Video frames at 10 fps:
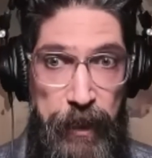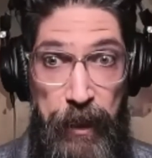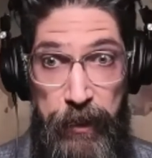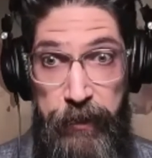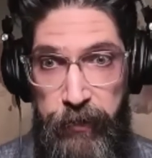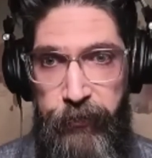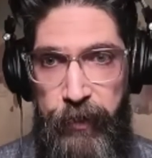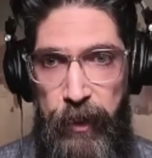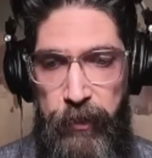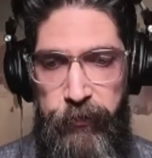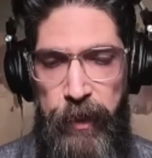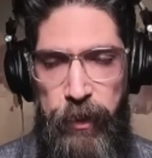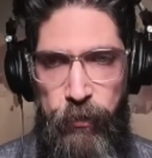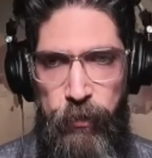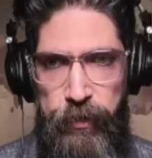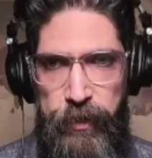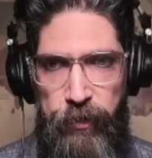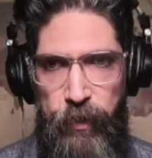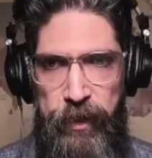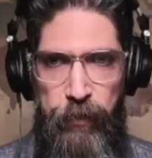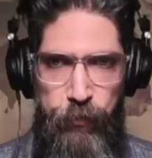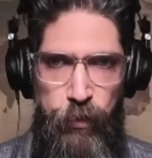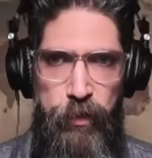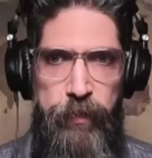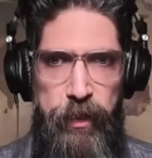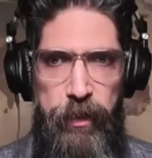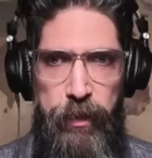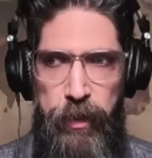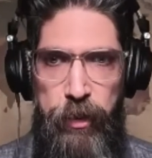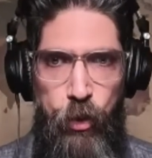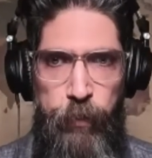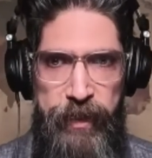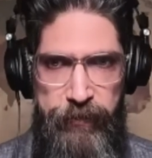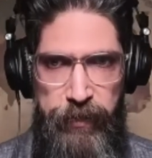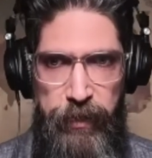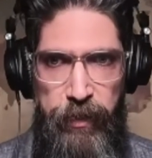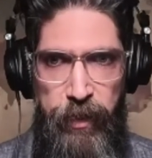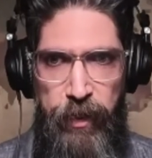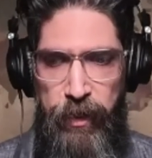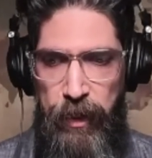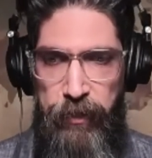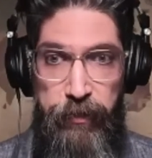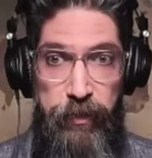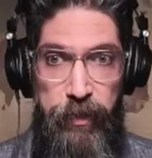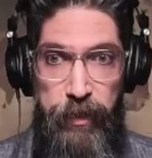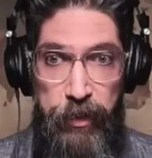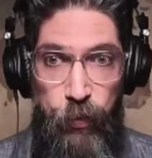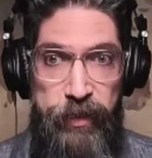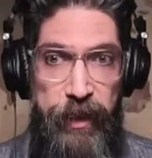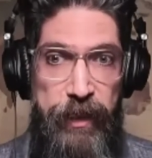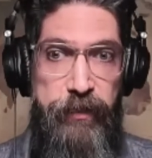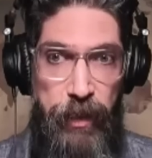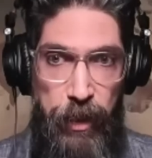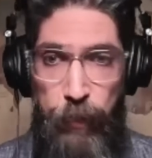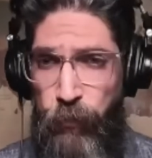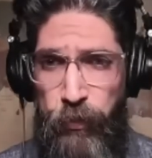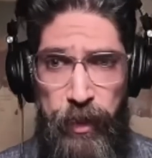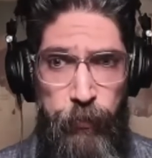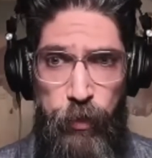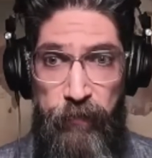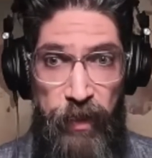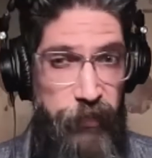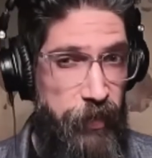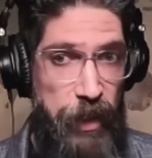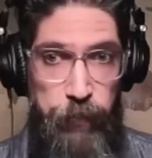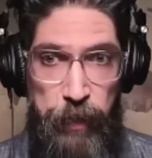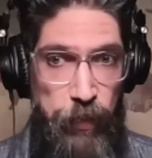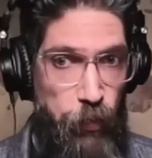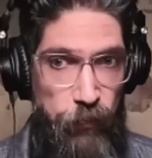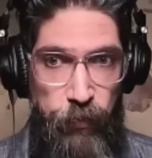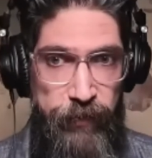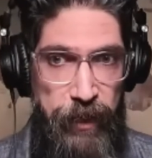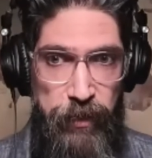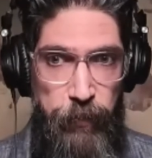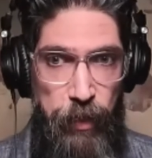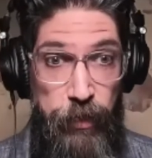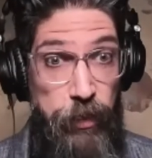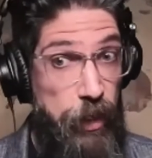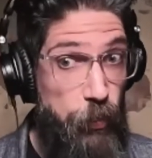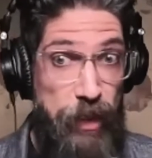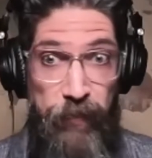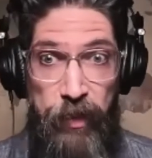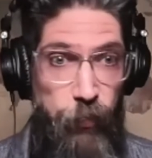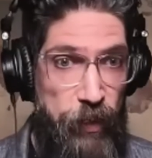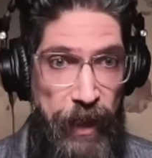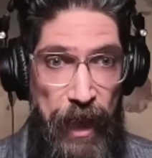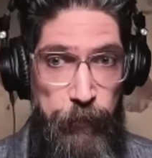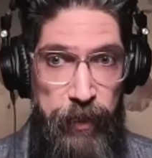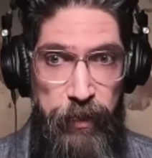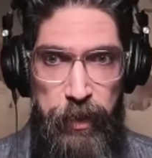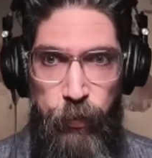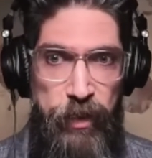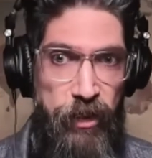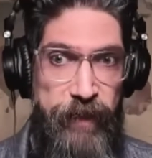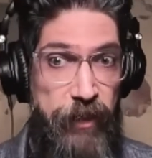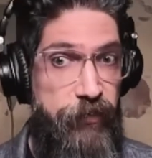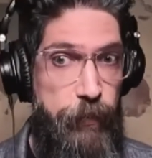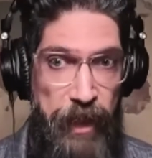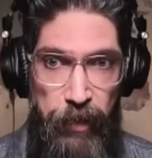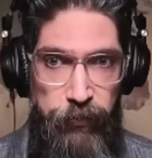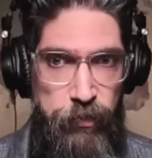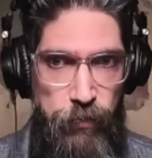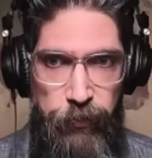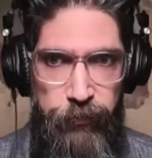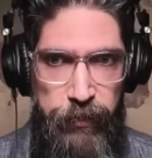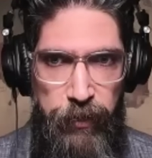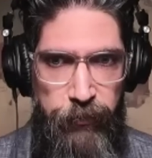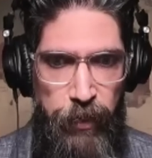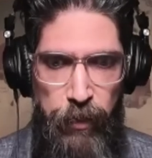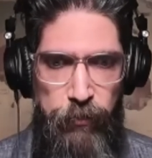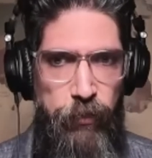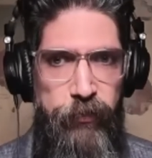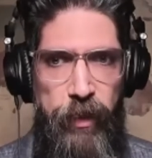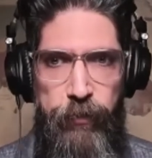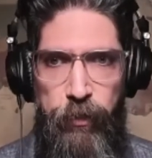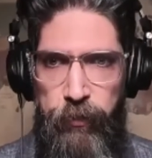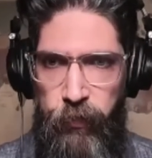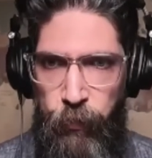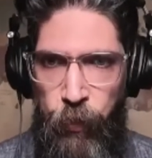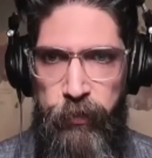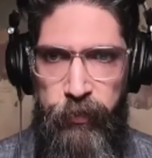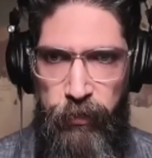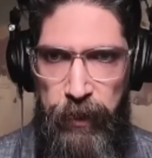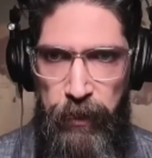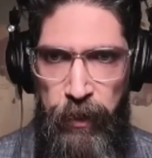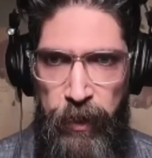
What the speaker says: In this case, they know that when they form a committee, and it will take time for them to investigate, people will forget about it. New events will happen. It will erase the past atrocities. Those are all smokescreen.